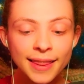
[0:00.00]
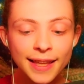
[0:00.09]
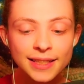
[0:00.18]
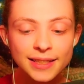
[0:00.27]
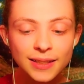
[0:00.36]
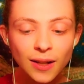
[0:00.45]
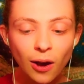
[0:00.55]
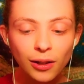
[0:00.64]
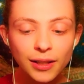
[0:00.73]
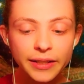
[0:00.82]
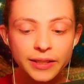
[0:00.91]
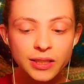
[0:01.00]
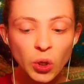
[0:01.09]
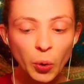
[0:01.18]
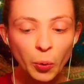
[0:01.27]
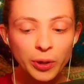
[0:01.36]
This
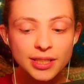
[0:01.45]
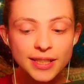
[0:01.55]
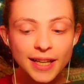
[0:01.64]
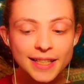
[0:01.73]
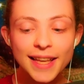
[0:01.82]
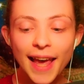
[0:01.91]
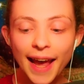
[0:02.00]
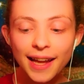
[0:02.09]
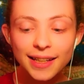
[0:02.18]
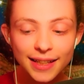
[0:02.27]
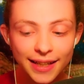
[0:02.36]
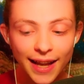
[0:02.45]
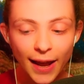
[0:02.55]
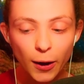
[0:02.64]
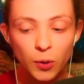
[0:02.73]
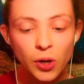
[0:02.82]
knowledge was thus handed
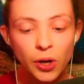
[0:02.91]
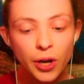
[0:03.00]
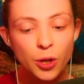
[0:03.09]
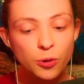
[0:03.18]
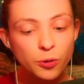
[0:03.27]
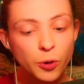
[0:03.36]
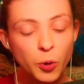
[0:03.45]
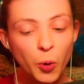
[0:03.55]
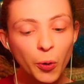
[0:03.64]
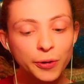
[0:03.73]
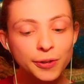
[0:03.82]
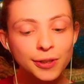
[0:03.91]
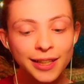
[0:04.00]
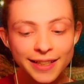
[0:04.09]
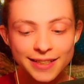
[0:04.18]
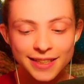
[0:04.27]
down through
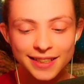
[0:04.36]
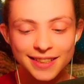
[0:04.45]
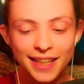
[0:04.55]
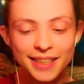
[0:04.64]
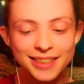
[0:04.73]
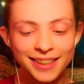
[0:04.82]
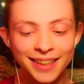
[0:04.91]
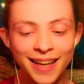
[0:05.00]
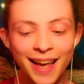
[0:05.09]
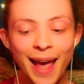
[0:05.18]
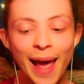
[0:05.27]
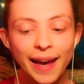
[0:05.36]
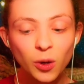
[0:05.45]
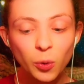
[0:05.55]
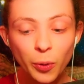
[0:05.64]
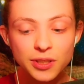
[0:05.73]
orderly succession
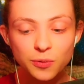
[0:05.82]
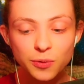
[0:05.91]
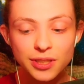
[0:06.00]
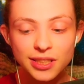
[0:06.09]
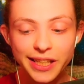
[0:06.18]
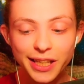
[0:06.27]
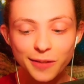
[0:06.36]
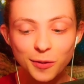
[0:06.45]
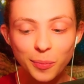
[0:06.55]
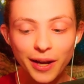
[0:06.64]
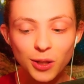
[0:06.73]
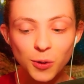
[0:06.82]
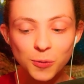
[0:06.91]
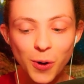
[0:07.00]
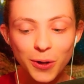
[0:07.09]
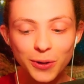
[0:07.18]
and was received by the
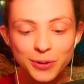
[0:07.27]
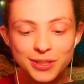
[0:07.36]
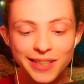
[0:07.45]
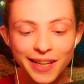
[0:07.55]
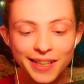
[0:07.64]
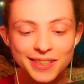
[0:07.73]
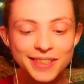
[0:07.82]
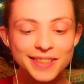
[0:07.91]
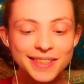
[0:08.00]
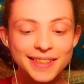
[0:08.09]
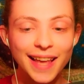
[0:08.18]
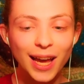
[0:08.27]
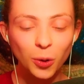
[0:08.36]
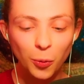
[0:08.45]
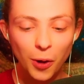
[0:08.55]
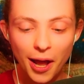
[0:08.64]
royal sages in
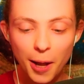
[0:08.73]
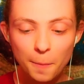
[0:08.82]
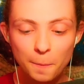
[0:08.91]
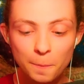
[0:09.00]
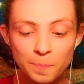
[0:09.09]
that way.